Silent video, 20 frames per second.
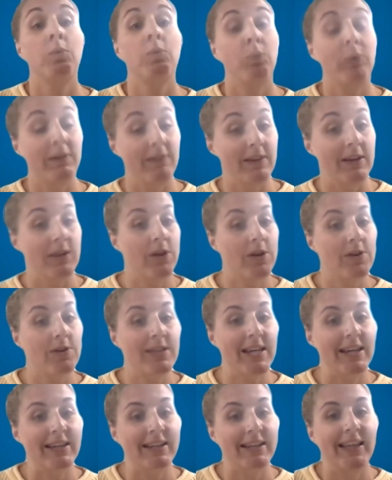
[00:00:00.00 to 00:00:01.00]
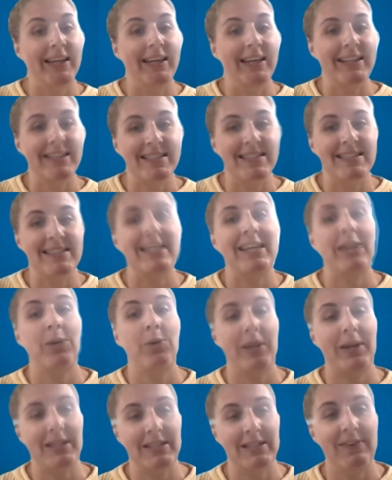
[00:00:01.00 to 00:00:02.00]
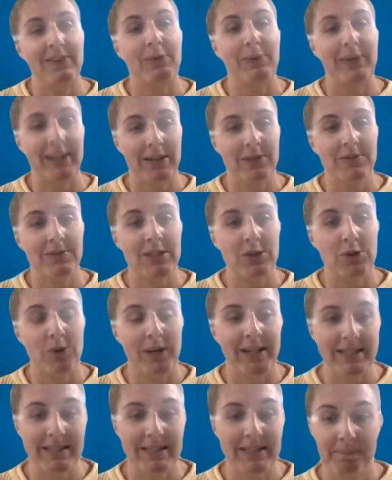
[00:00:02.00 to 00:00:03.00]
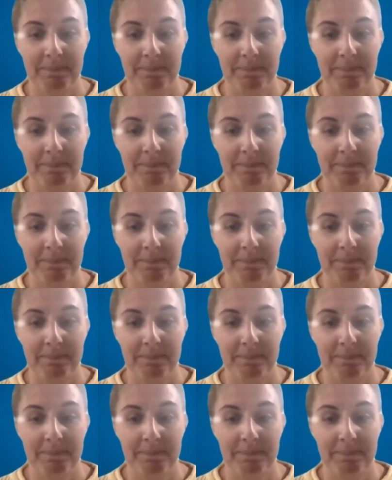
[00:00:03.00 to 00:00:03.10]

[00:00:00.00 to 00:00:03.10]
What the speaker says: review those analytics and see who is viewing those stories.